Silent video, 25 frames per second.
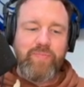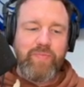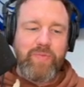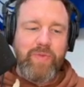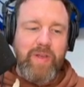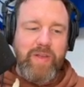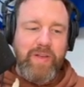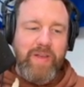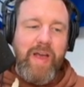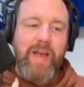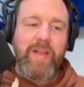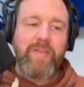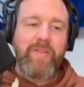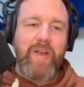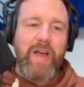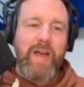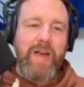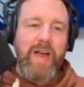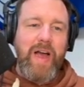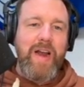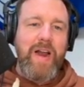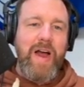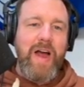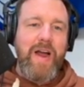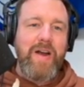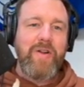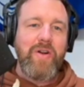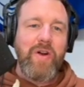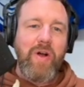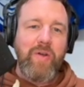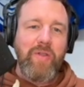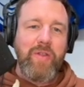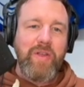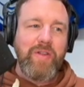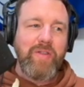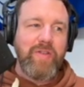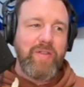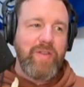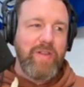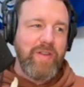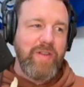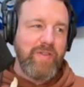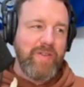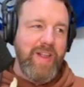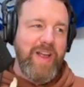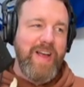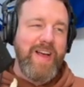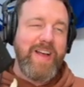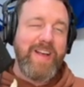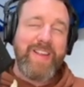yeah, Zach, I don't know.
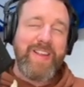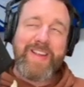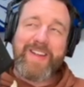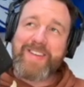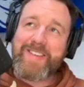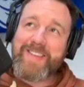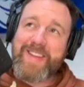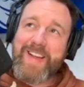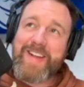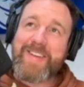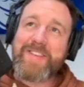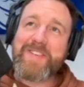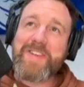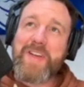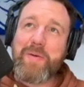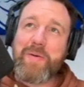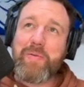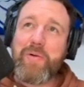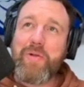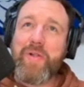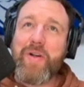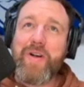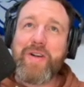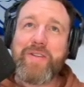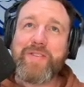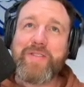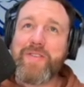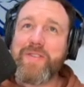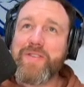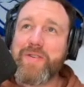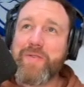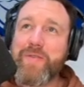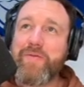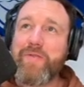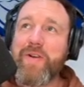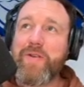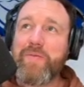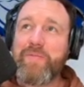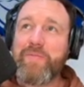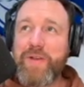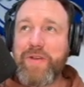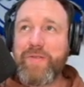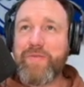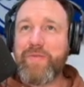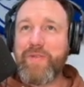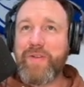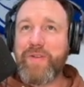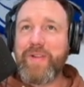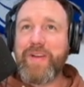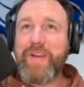These last couple losses have
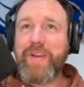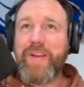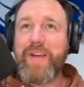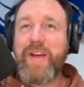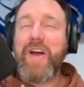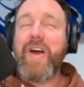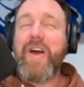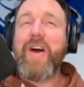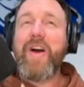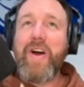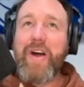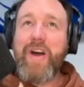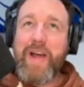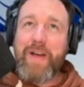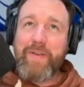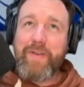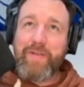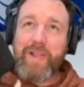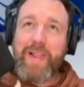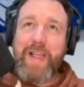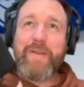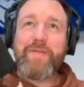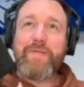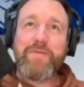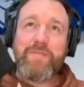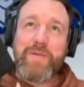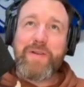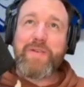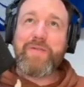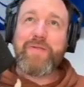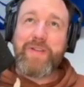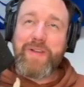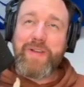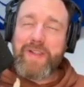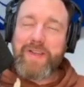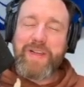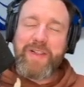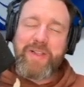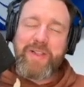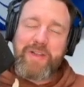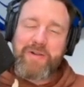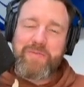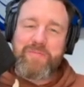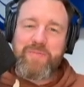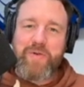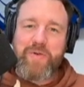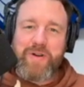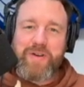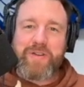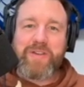have left me feeling a little
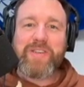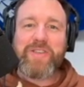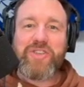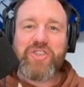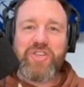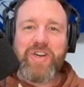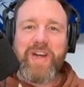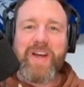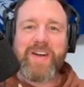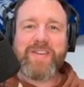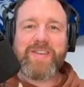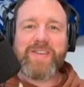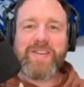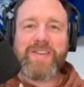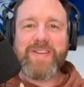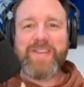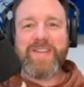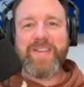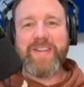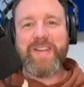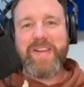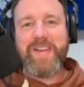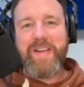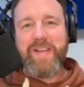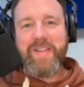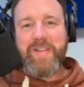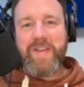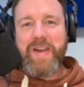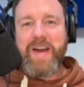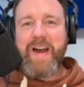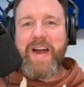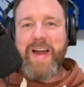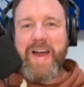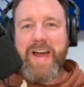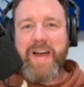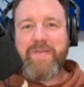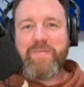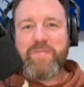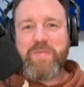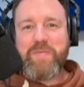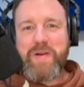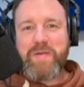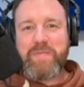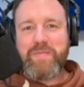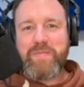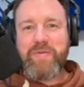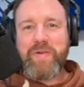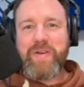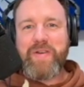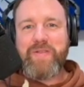more dejected than I have
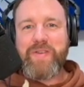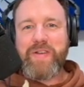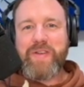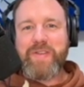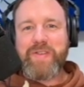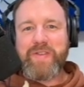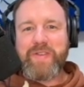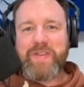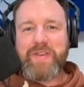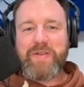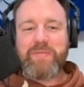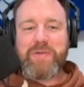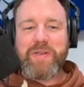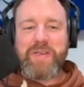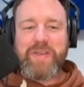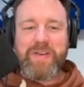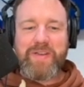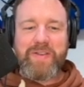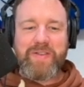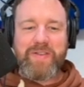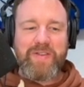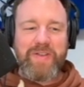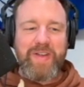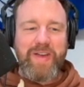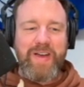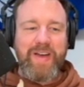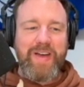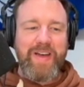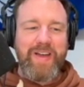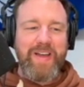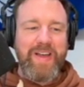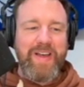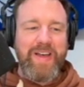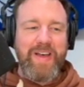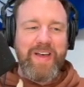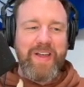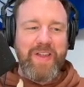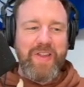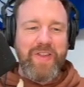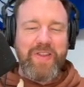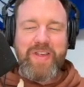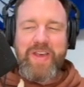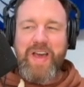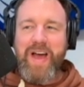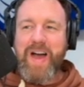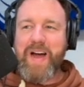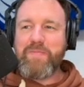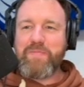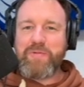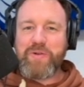been previously, because
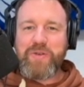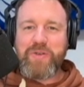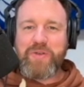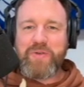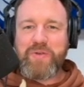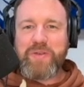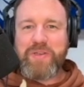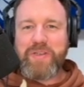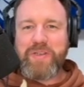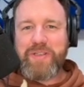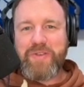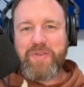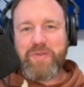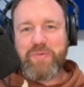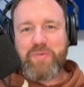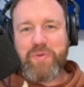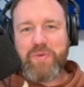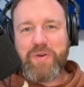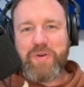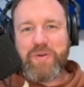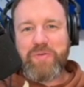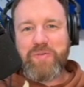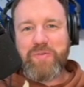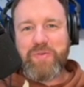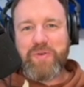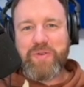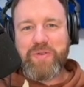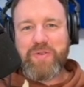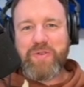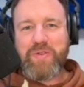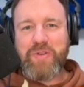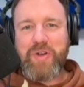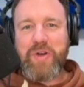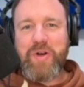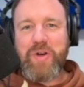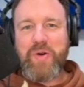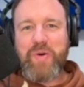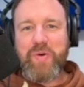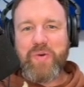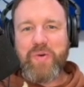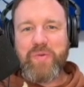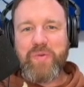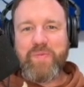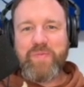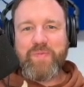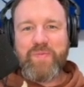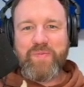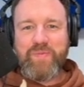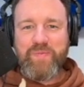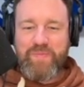the opportunities were so
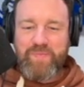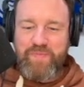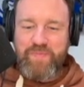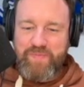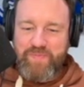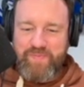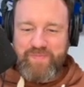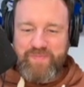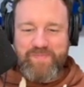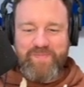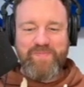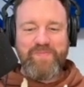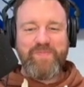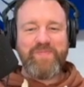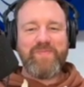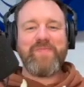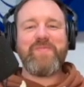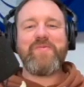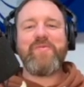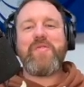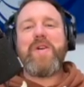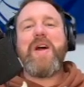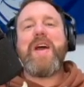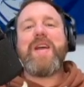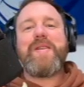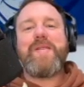right